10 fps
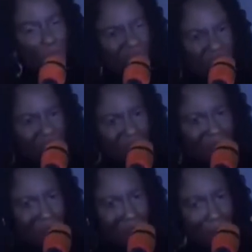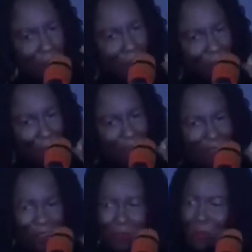It will test you and ask
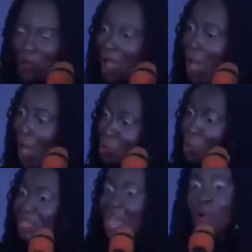you, are you worthy